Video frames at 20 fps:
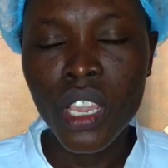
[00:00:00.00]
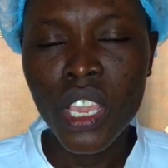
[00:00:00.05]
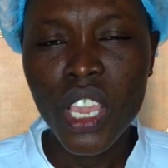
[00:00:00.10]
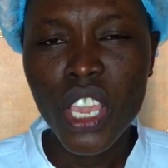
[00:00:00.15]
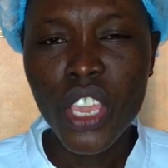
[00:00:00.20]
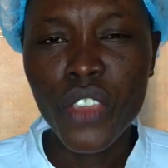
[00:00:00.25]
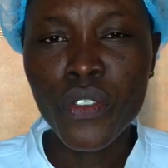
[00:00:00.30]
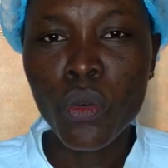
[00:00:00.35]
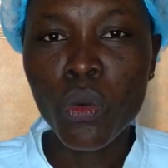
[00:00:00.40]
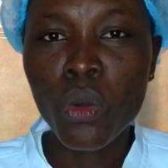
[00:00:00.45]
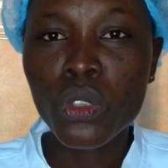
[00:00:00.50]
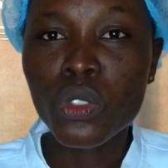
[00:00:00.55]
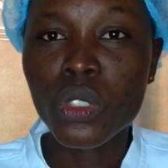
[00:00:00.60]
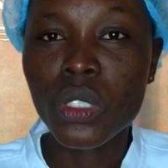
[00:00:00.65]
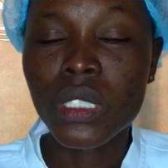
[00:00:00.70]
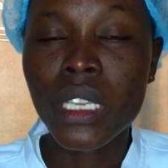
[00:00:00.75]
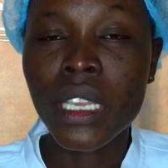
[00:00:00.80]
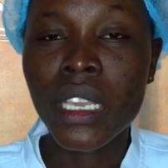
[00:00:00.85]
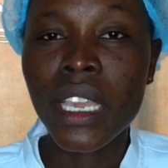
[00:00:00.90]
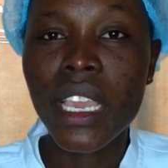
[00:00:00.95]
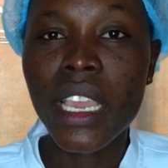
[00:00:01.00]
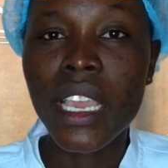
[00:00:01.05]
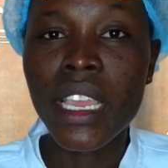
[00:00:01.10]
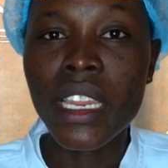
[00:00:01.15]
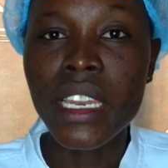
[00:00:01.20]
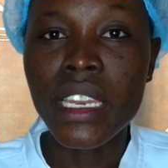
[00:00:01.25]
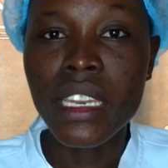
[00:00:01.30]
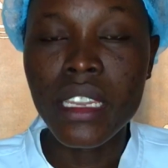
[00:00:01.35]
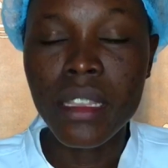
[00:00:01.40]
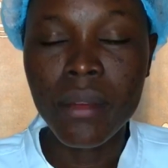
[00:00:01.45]
If you want to take
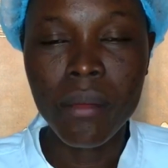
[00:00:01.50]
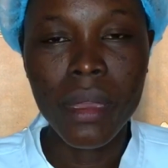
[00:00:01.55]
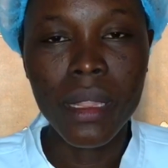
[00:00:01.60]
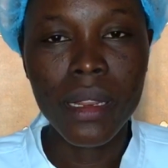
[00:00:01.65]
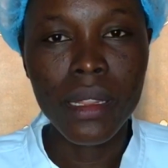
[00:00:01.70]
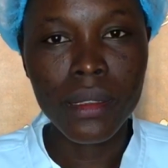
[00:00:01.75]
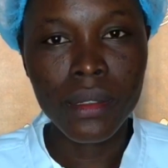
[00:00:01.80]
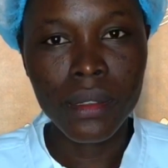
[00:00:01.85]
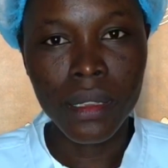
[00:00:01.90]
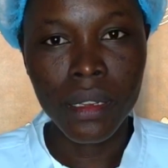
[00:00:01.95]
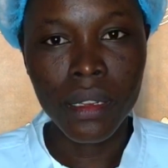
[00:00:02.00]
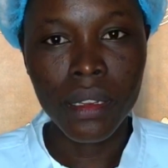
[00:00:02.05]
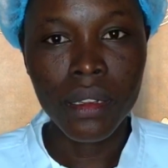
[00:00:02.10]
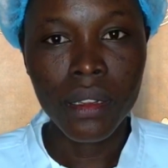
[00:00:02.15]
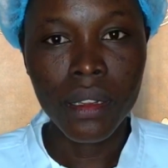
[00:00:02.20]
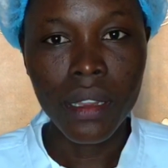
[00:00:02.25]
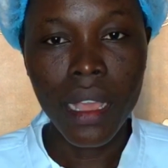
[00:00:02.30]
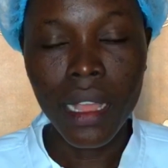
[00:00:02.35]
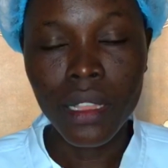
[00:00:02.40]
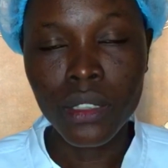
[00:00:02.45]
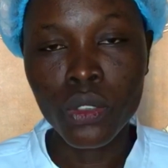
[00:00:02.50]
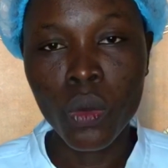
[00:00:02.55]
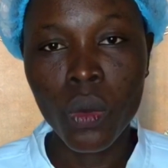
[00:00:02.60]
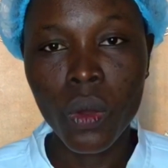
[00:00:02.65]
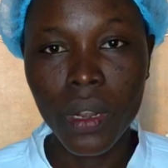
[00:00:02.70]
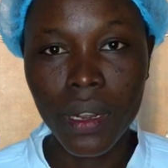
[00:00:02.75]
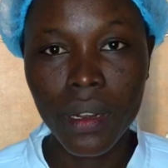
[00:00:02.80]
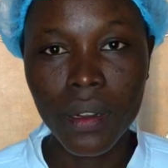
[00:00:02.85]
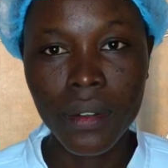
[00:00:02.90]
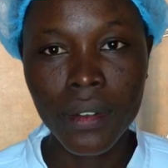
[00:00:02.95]
any medicine at
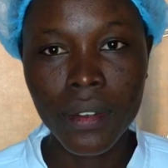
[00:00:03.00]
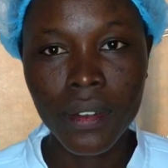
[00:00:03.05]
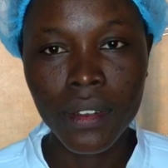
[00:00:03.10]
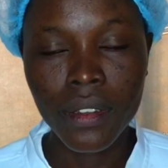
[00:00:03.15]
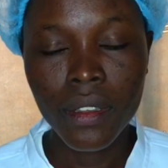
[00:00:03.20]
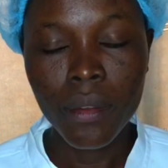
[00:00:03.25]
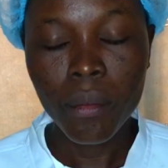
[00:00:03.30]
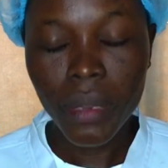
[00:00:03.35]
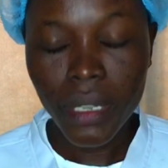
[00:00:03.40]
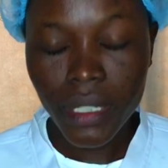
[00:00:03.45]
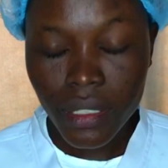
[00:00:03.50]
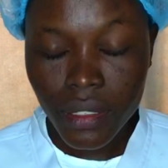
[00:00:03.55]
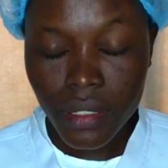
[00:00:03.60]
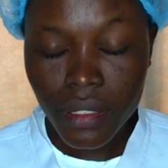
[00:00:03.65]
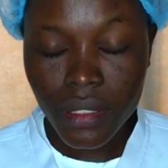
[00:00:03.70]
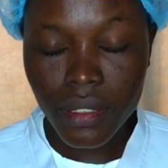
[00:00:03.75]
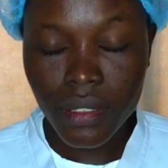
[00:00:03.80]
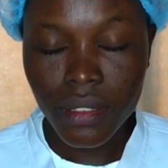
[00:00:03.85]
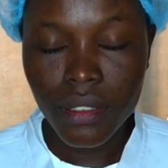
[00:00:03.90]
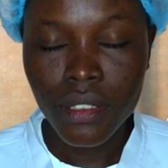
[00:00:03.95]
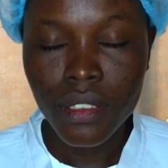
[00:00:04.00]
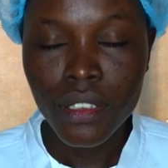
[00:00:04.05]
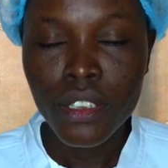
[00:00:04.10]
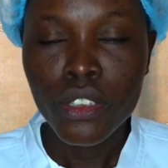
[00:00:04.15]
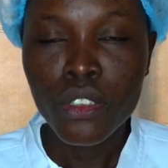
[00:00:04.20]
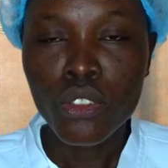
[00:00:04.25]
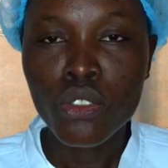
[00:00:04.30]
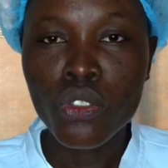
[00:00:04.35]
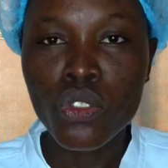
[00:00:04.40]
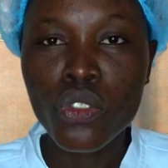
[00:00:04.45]
all, please
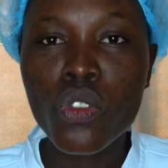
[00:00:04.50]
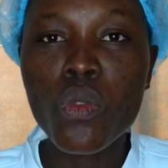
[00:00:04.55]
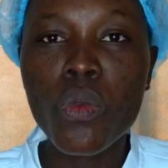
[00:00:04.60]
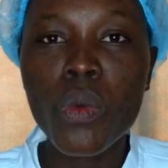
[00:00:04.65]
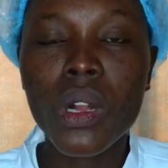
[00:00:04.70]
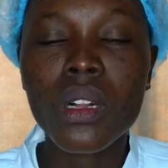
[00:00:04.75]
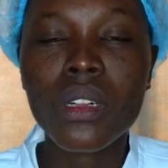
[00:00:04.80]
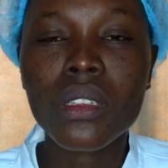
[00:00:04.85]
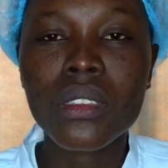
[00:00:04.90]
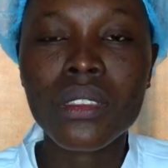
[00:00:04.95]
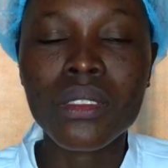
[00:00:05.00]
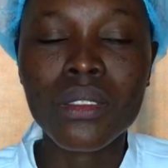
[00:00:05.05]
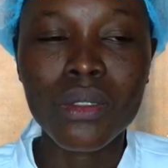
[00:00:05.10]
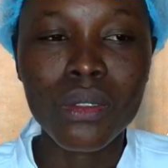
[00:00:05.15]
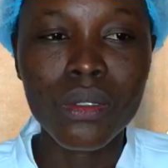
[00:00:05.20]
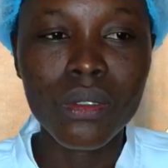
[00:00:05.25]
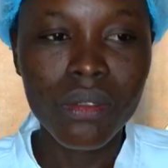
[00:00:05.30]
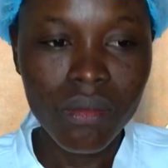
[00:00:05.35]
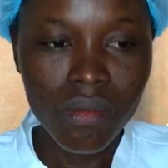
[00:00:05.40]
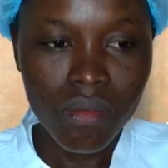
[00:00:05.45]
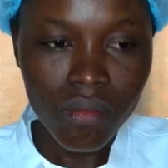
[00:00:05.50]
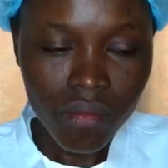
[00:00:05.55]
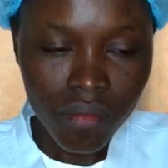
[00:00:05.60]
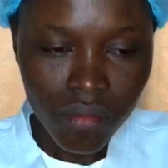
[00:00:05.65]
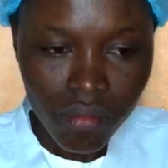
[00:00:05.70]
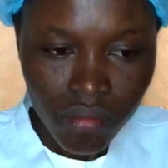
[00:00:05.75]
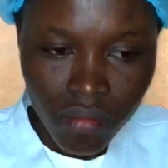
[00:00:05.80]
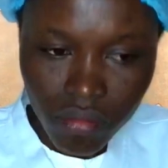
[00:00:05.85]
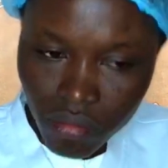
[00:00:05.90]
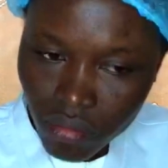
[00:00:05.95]
do well to
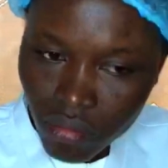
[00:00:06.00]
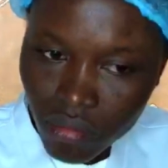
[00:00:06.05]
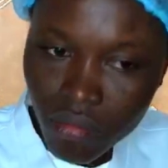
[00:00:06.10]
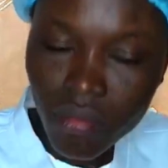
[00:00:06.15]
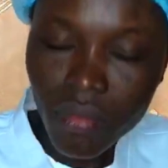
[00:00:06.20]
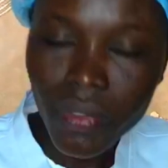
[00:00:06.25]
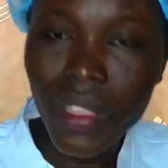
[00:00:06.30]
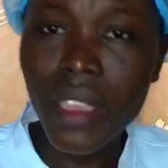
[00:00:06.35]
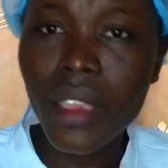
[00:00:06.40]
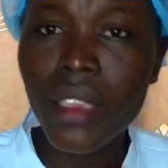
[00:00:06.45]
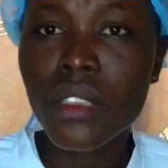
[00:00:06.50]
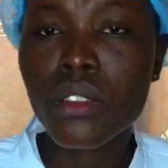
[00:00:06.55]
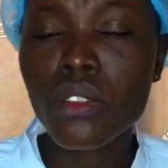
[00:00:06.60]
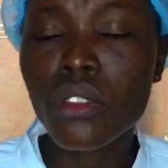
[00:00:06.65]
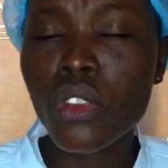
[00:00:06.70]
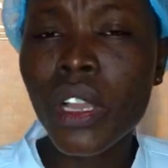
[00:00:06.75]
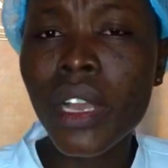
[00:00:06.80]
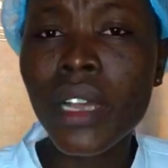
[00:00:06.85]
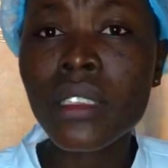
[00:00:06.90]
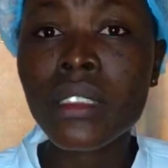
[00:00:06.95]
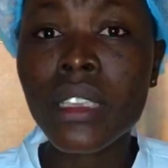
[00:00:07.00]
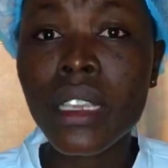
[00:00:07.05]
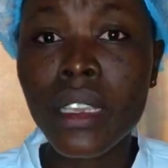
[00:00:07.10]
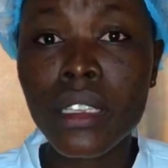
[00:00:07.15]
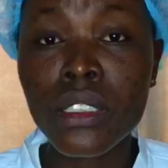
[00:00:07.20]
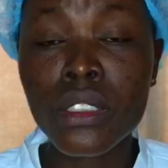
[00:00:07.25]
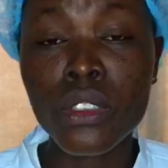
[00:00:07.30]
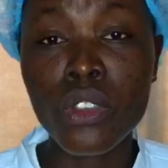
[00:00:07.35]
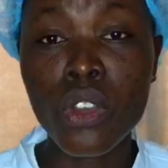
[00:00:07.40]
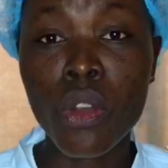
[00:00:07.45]
take it. You can take
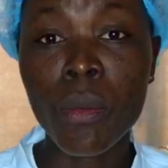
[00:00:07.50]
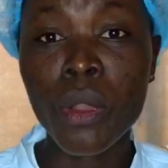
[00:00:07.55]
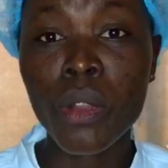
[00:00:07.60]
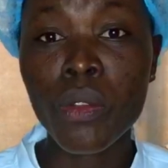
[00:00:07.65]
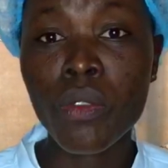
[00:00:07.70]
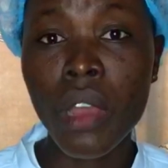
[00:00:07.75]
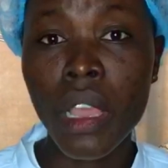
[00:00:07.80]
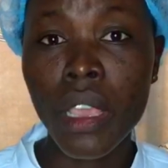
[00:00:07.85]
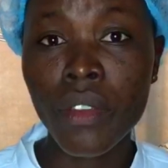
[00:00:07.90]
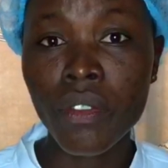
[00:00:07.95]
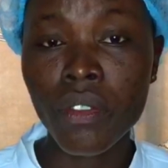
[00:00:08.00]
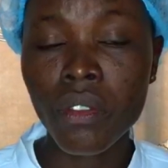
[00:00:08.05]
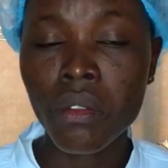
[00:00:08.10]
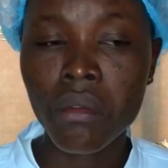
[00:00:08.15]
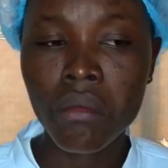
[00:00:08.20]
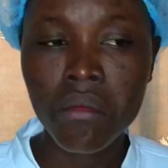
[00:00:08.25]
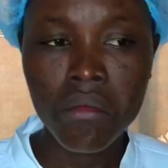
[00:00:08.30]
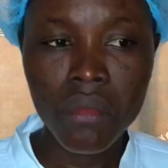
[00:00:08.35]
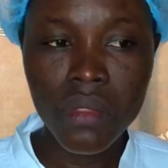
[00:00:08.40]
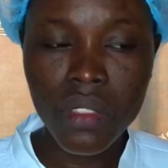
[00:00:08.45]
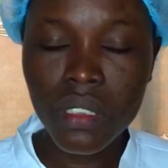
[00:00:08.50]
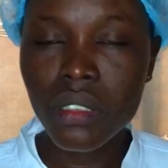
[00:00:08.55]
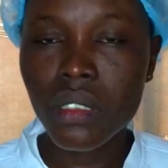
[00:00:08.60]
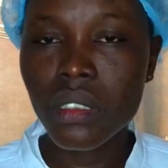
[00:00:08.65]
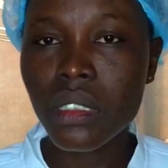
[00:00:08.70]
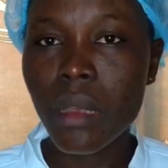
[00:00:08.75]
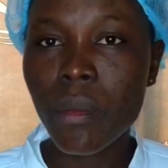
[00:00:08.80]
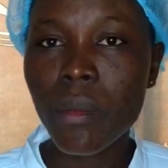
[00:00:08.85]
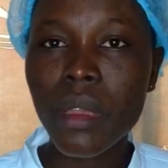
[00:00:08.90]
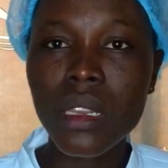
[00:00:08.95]
it to your midwife. This
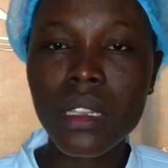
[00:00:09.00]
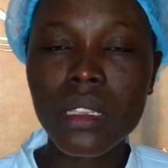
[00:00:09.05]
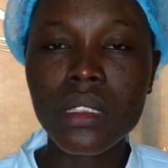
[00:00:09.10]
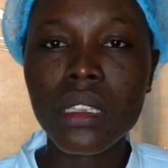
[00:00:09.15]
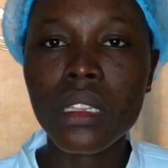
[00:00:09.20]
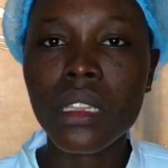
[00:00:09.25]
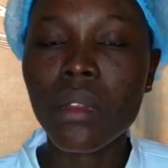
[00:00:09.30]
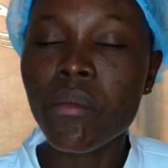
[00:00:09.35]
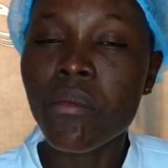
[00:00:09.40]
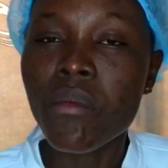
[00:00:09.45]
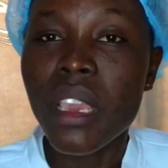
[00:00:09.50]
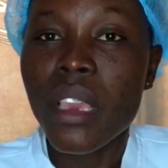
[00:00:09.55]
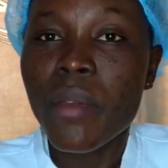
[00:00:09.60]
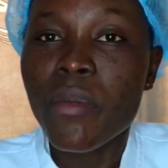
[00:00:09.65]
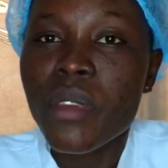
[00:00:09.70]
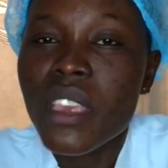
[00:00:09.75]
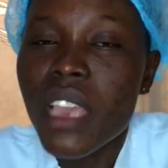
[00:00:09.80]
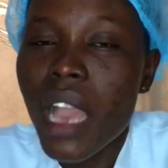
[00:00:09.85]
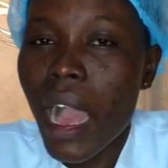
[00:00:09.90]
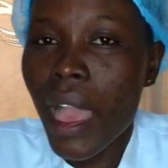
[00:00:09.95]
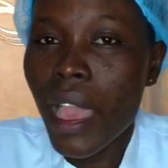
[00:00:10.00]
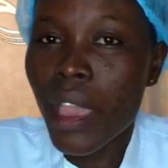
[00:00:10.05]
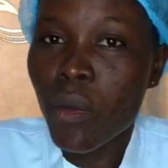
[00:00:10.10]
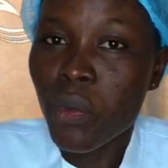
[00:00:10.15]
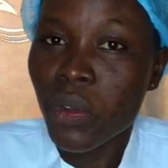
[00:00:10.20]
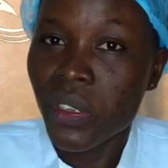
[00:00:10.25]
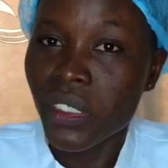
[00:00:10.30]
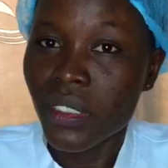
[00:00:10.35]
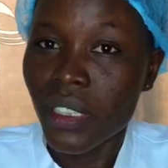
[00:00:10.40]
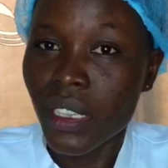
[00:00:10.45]
is the medicine maybe I
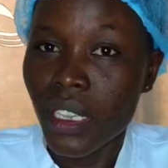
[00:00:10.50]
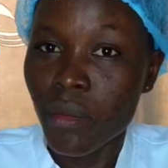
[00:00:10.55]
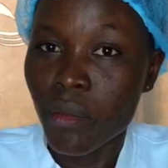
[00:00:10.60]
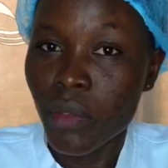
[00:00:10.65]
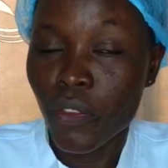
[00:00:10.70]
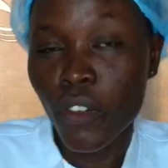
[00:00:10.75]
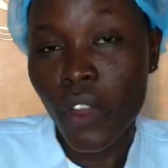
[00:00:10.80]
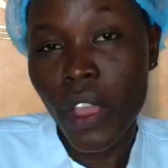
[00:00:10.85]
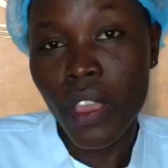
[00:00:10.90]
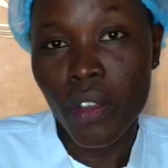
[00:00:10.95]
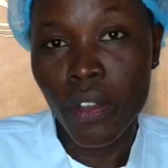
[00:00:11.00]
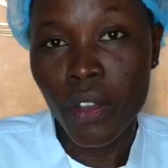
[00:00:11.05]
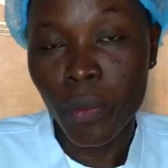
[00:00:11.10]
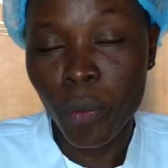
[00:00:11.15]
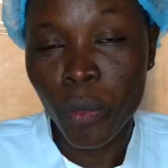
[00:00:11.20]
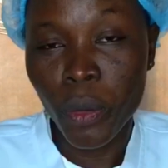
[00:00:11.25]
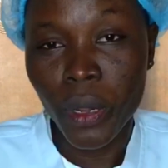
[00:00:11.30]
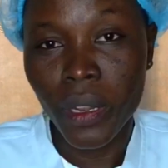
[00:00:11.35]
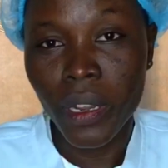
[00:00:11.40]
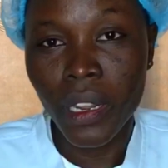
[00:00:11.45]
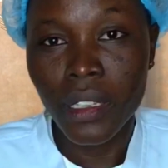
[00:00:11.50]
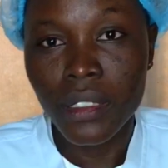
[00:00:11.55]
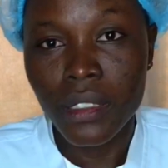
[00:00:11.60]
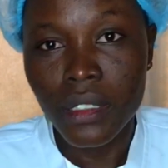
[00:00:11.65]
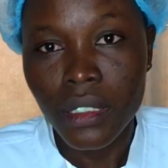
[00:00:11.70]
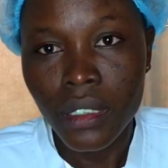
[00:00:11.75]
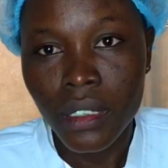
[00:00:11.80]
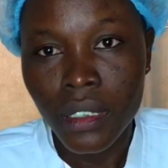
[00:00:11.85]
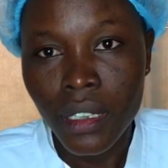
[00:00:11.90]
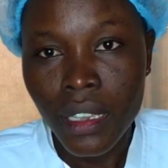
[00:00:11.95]
was taking before I got pregnant.
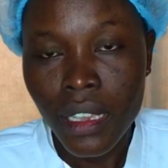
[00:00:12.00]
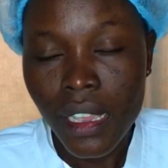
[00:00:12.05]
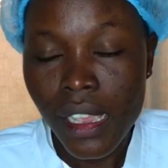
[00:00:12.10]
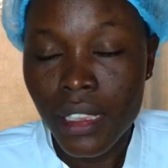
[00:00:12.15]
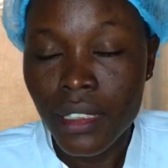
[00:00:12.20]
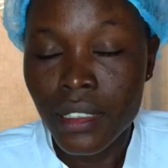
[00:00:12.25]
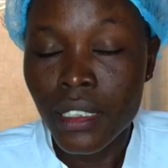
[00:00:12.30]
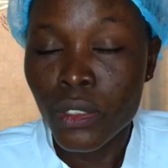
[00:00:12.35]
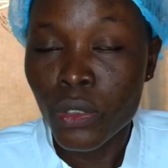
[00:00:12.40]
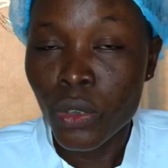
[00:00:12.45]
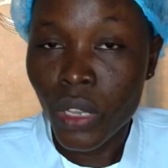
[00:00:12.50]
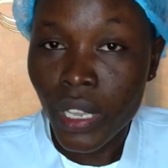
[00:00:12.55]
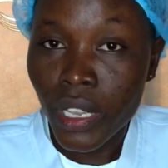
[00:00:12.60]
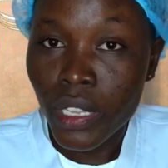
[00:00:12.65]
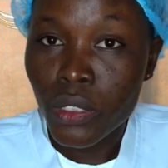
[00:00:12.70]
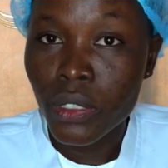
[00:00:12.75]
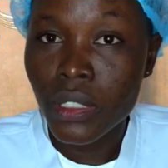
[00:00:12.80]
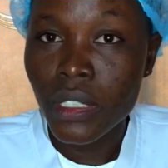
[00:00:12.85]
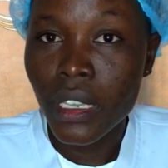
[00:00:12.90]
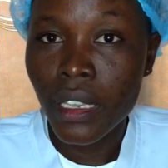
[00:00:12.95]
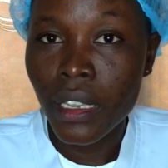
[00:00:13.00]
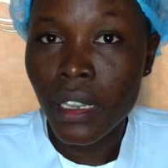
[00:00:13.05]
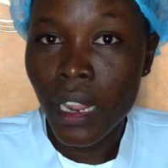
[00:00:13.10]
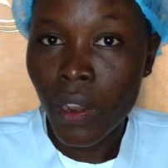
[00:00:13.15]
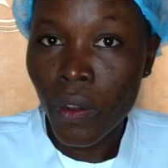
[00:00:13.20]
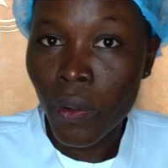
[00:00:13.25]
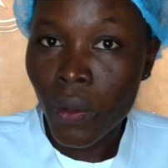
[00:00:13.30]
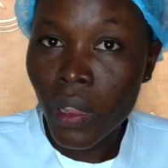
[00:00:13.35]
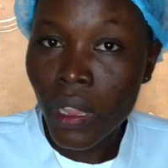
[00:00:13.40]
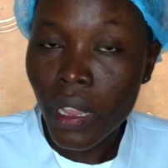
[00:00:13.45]
Is it okay to take it
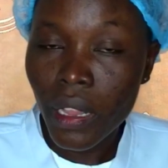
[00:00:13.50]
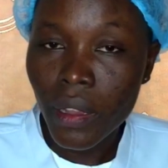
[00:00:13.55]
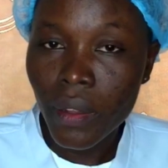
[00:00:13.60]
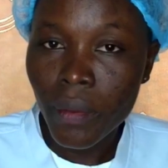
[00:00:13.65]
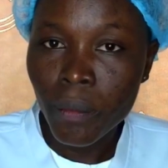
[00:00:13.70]
along?